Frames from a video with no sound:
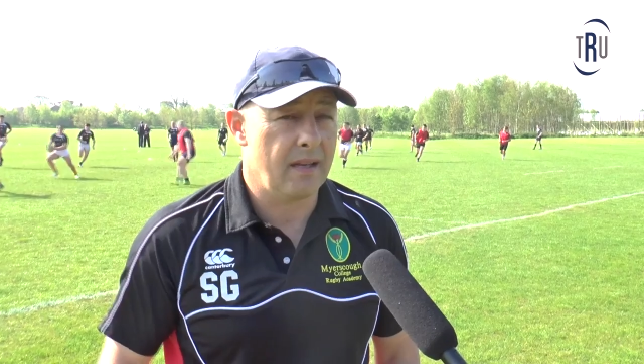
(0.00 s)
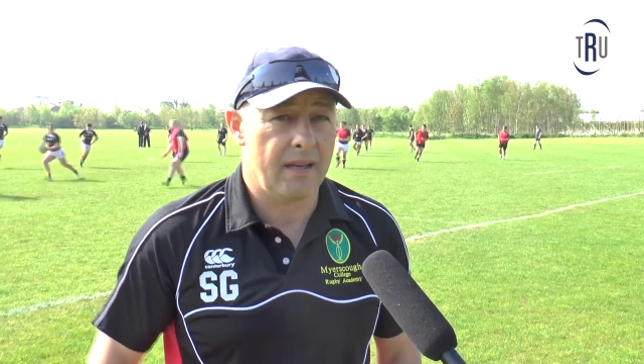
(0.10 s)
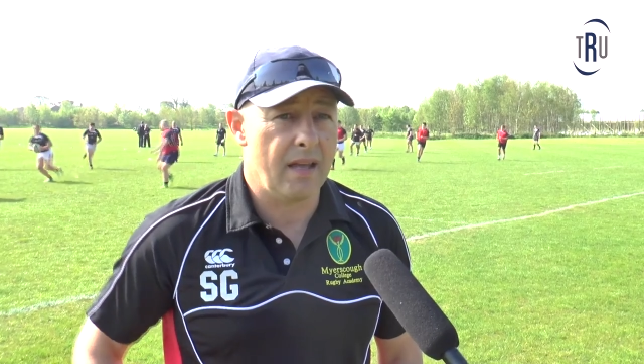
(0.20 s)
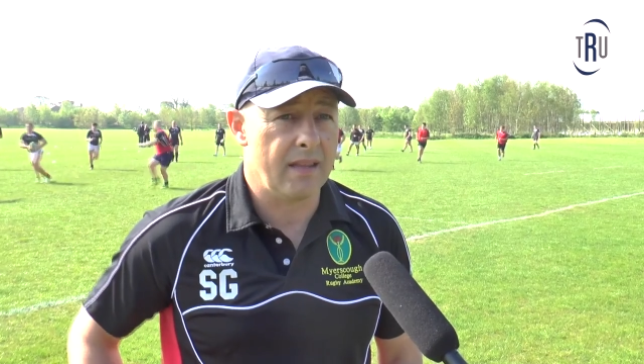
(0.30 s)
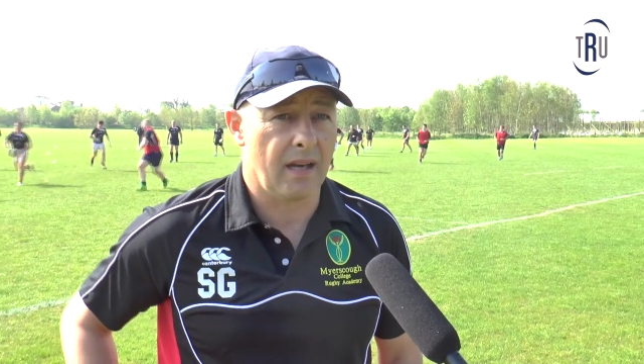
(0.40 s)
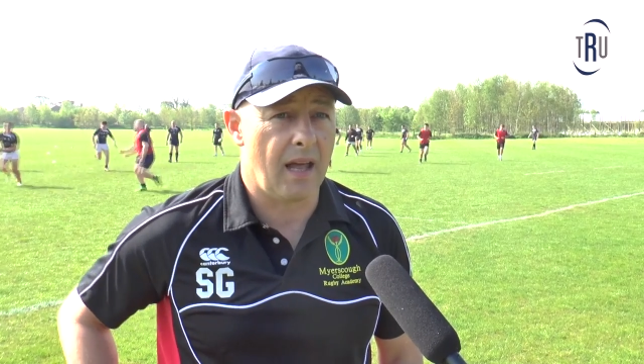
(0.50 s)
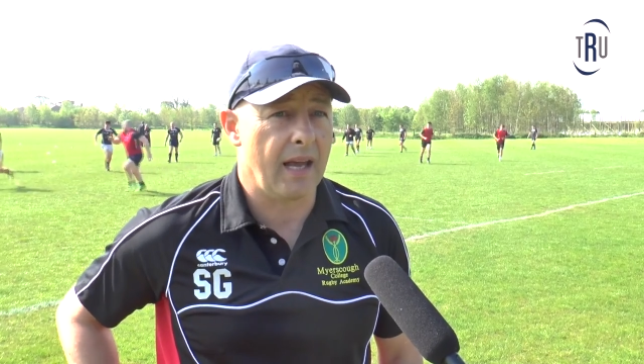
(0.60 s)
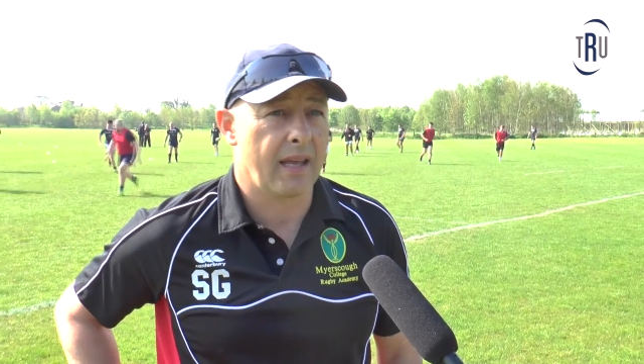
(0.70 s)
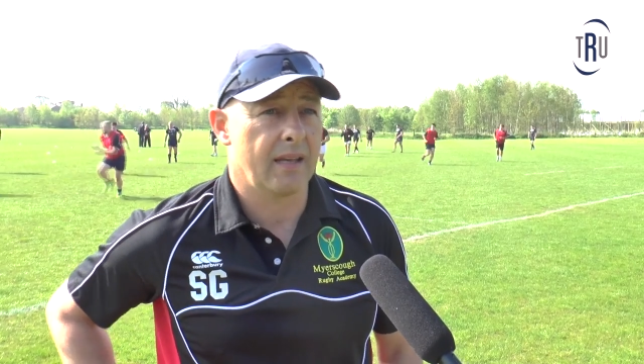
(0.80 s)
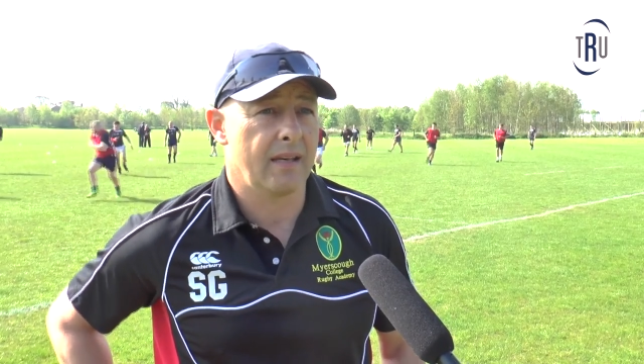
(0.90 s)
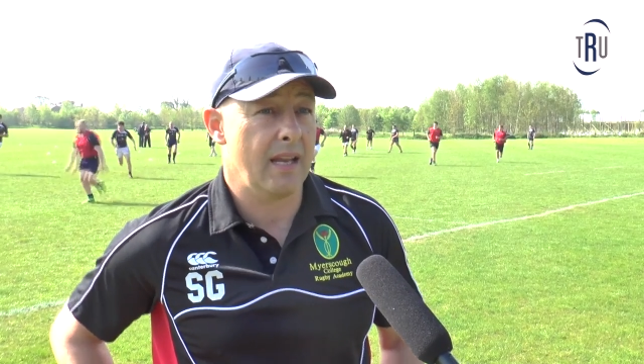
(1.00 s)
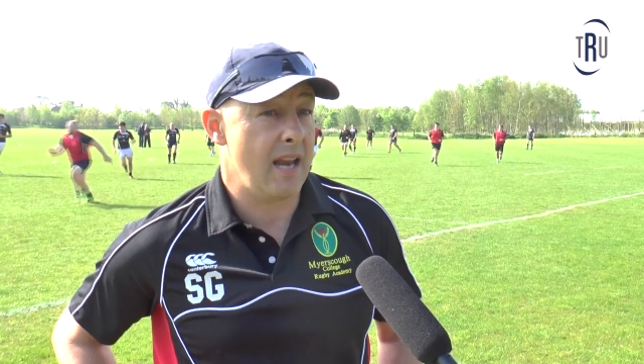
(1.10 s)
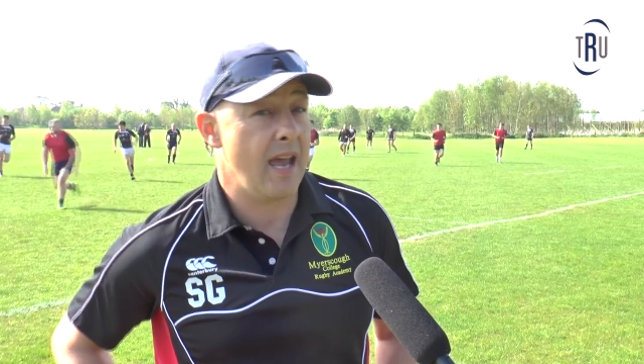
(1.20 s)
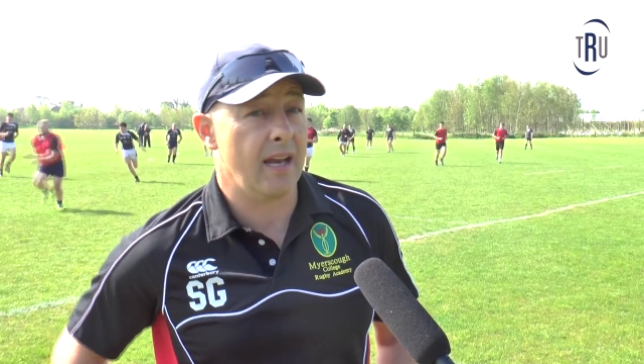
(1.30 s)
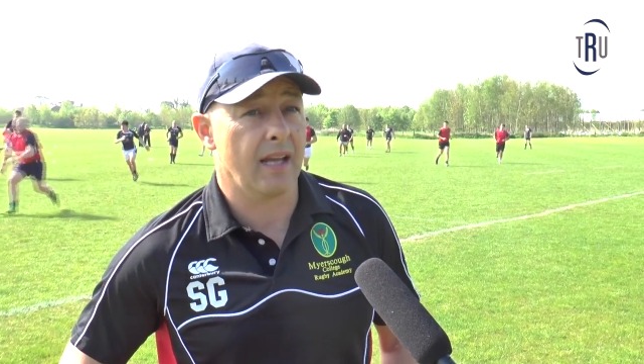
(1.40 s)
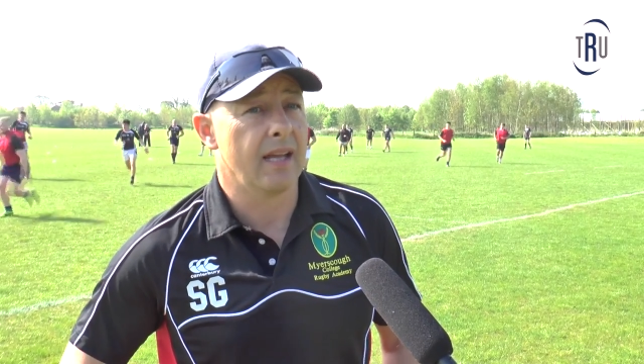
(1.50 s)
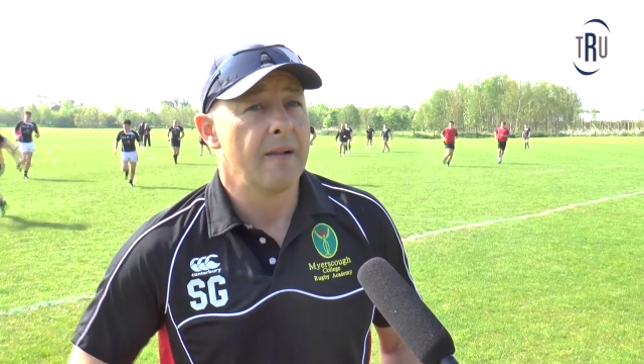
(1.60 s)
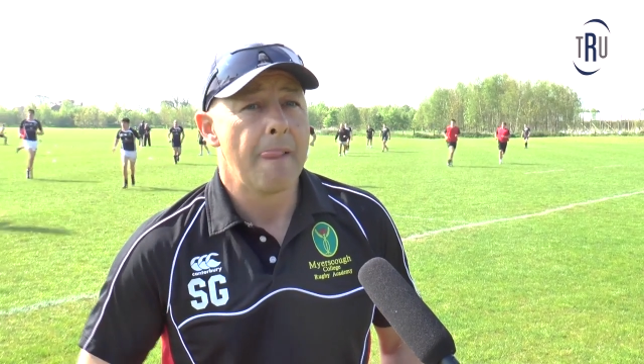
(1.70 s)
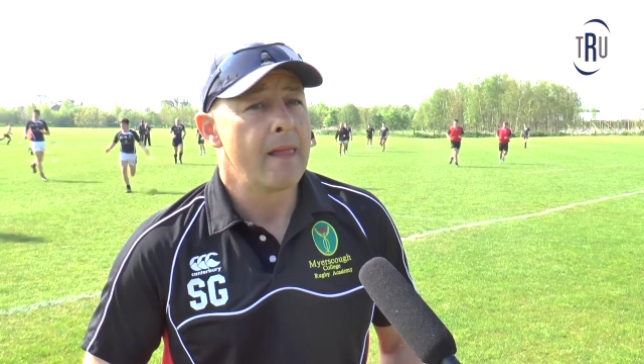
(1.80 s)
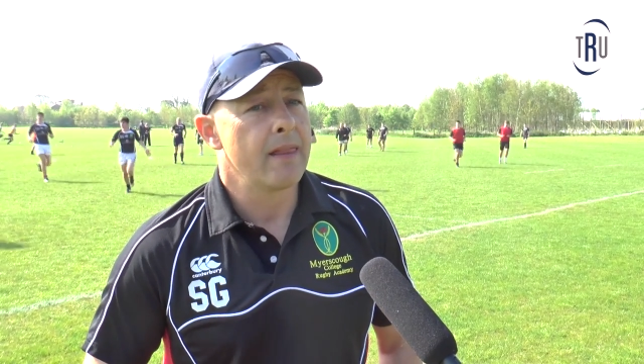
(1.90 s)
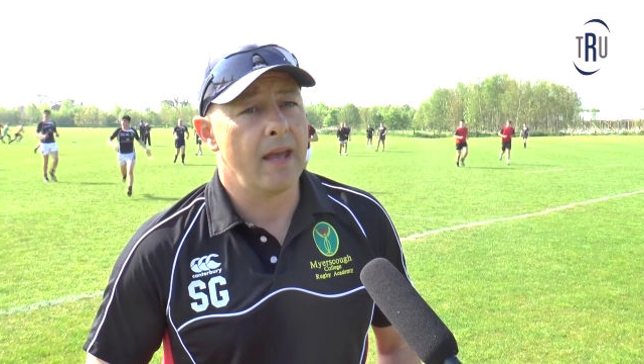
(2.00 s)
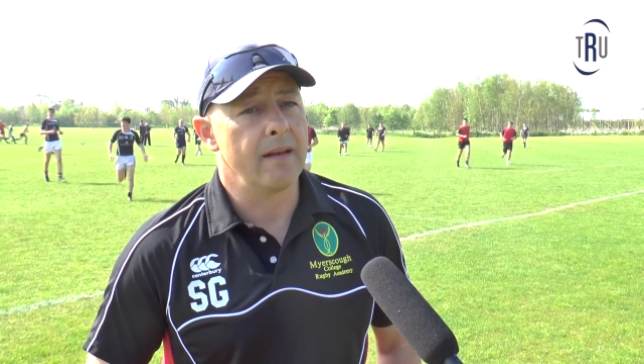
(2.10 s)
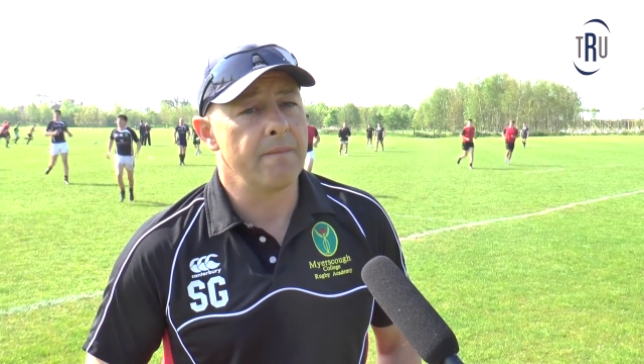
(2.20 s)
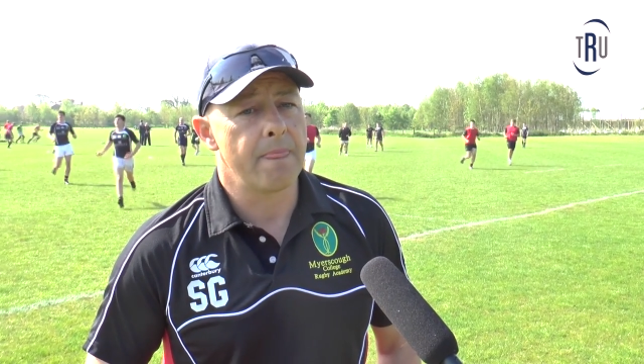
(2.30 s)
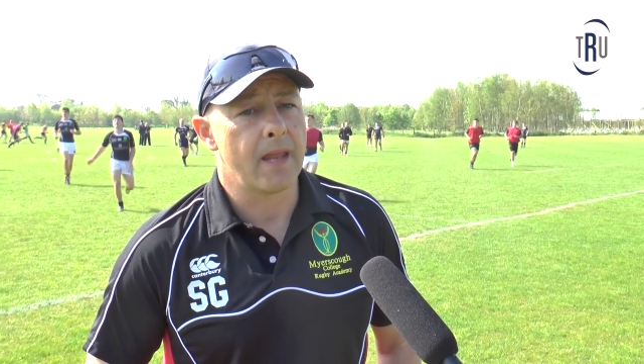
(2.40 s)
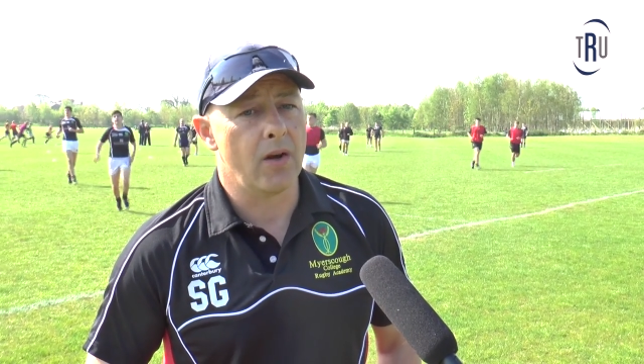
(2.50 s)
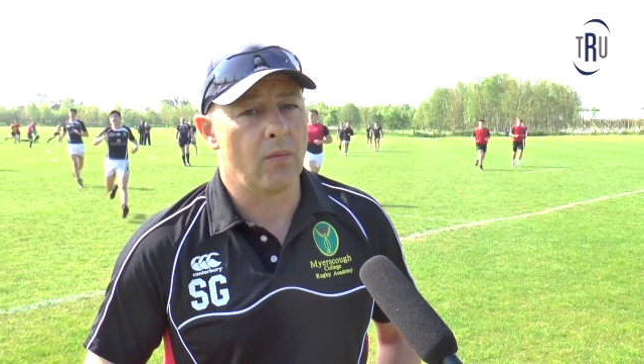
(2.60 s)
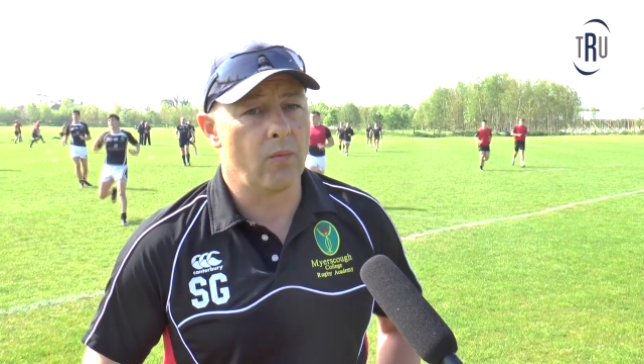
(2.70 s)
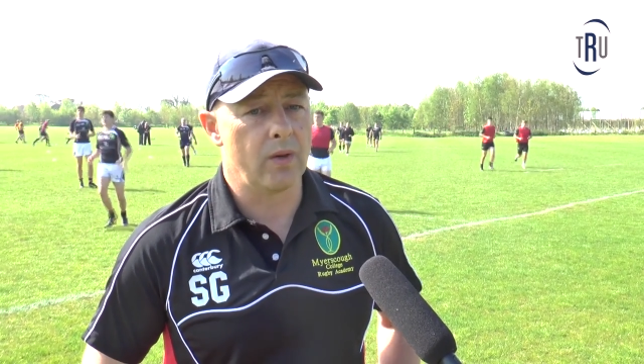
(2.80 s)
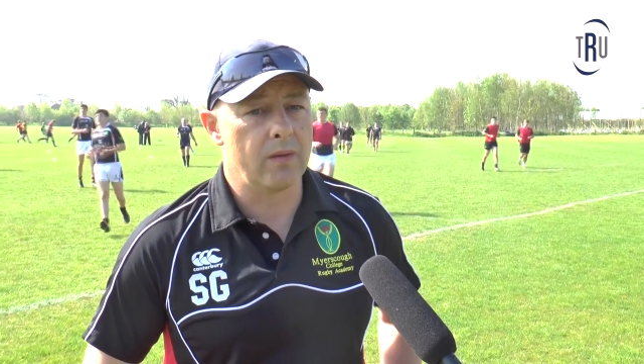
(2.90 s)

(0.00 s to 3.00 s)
and, and, the like, and, and Haley, then, you know,